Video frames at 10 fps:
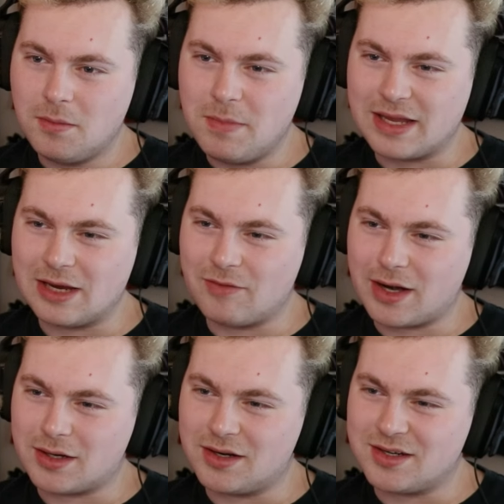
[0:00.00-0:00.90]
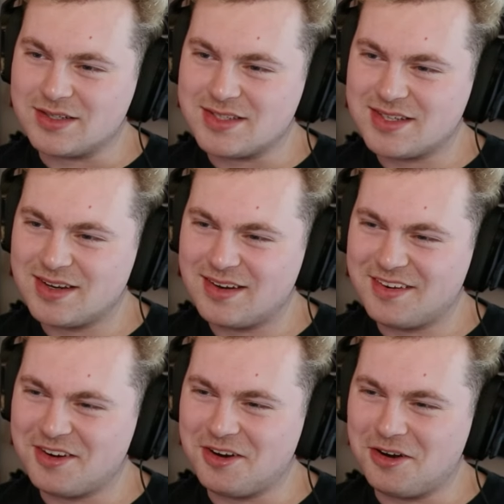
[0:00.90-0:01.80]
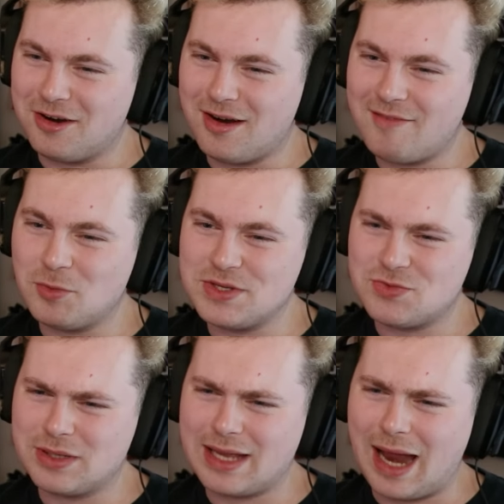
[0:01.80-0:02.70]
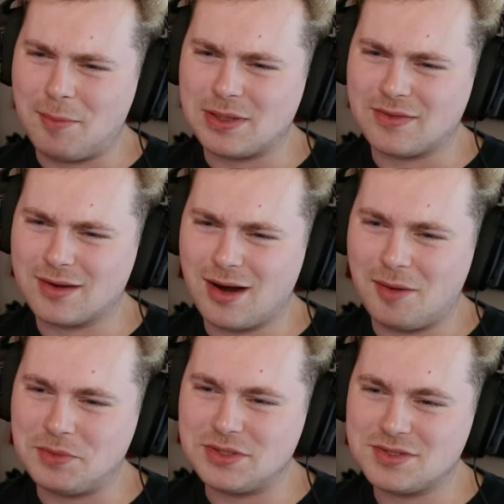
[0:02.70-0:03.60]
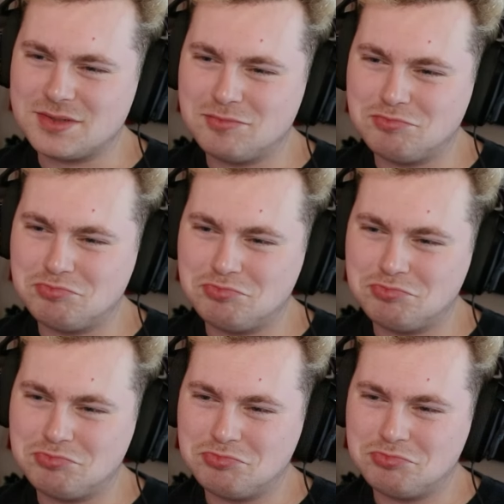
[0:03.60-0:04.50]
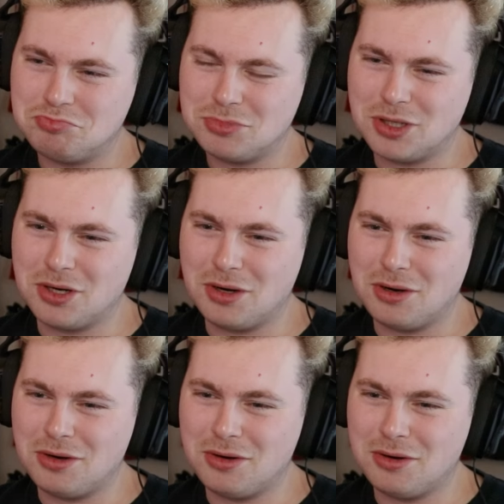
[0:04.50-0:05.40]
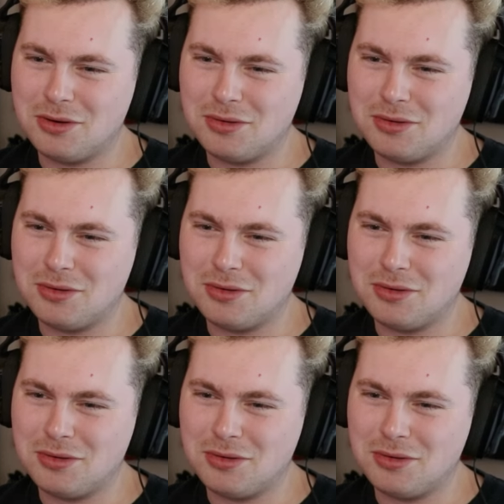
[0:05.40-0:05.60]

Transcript: Making records. Oh, everyone's really happy in the comments. Oh.